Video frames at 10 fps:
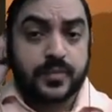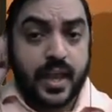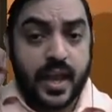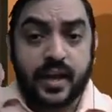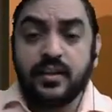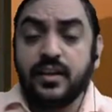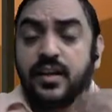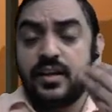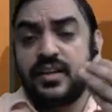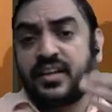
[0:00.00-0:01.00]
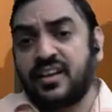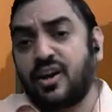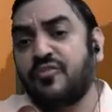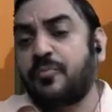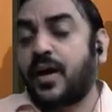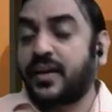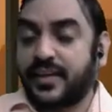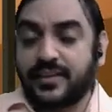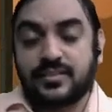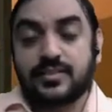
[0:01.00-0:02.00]
and return of
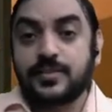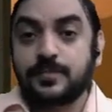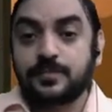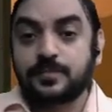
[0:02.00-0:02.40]
markets.